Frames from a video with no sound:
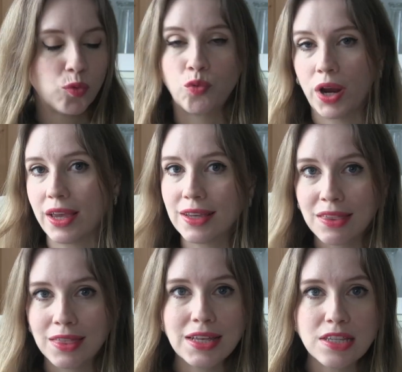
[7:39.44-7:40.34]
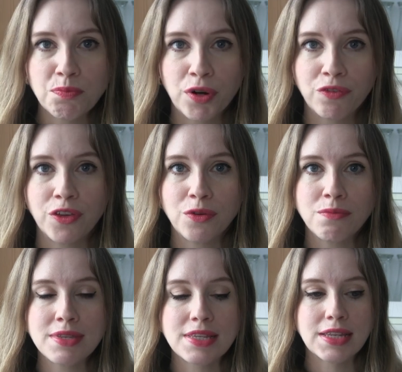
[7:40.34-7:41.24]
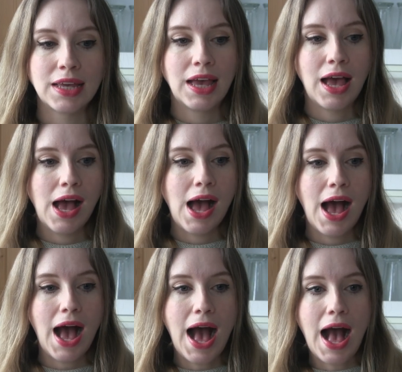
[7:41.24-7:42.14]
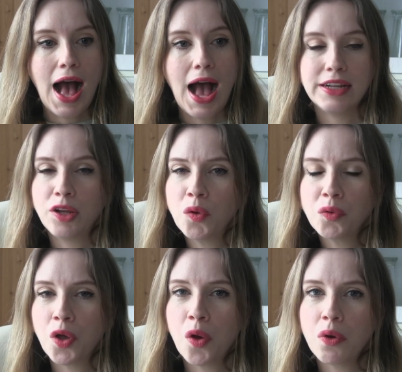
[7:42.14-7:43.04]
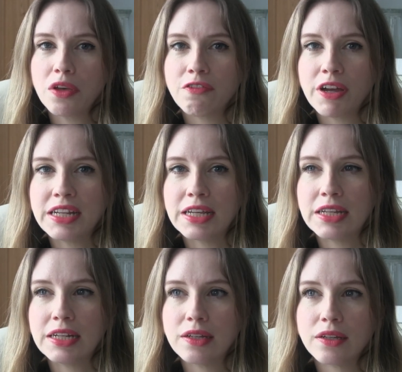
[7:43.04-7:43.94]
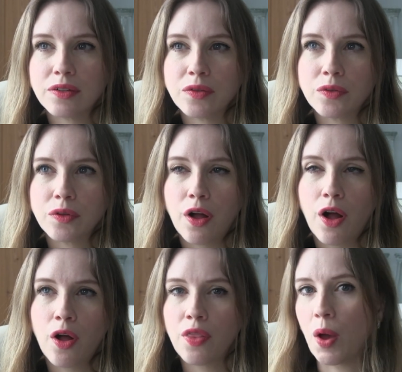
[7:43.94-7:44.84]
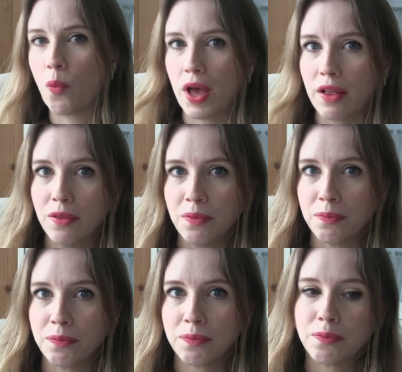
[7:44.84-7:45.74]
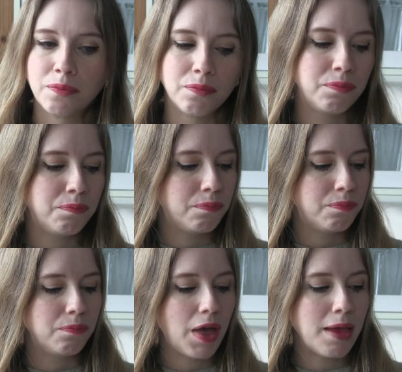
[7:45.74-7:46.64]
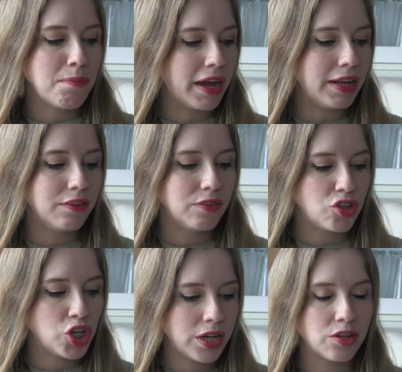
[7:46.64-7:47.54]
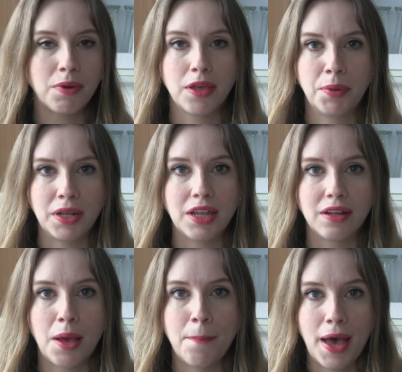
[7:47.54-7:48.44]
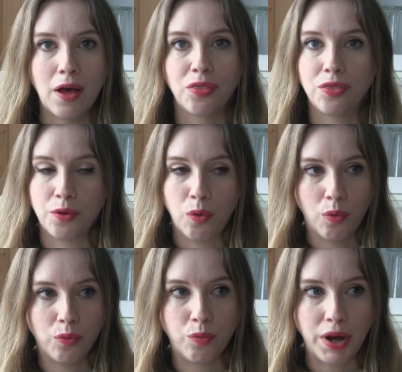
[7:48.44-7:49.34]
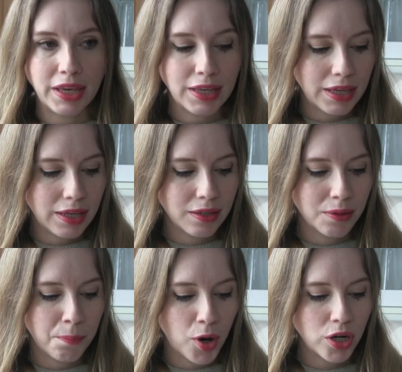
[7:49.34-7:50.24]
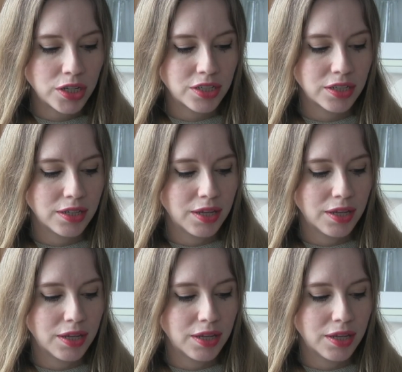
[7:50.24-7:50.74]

rank these perfumes. I don't know if I did all that well. I might even change my opinion about the whole ranking part,